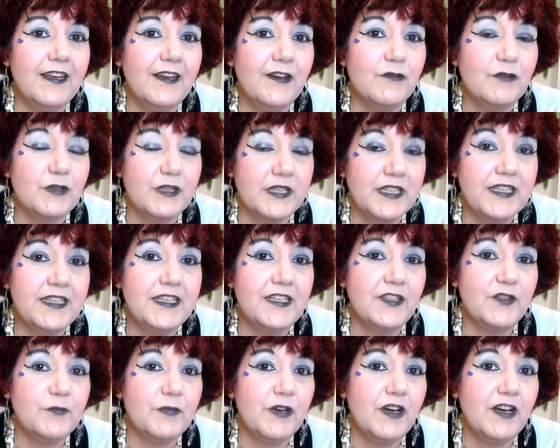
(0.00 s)
were in
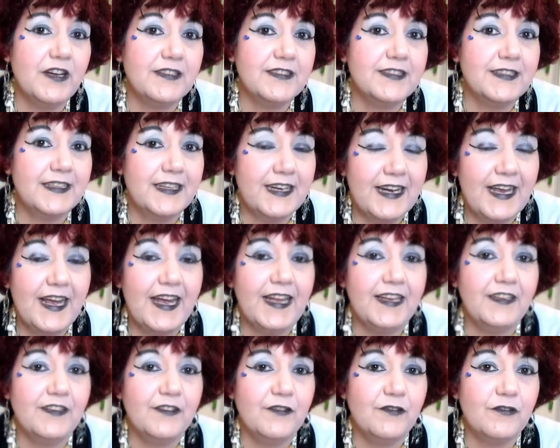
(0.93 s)
this box that I
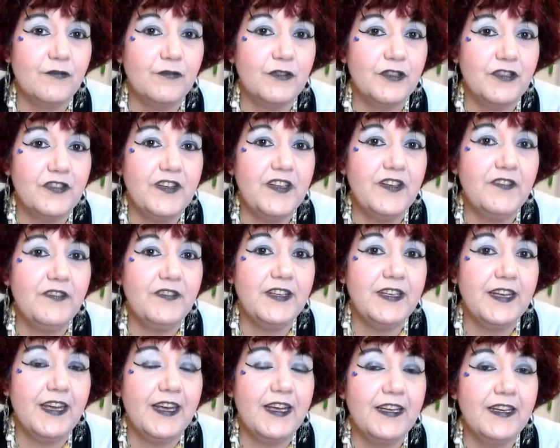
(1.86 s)
hadn't received
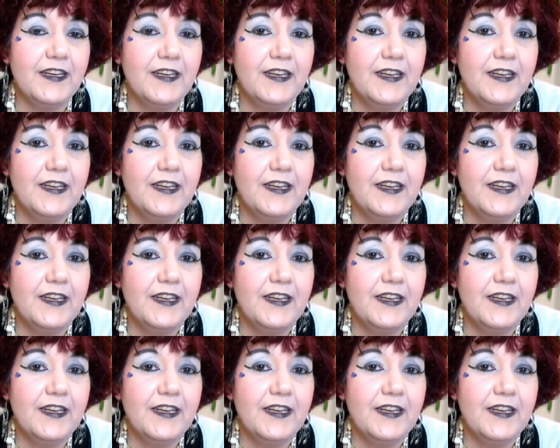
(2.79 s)
yet.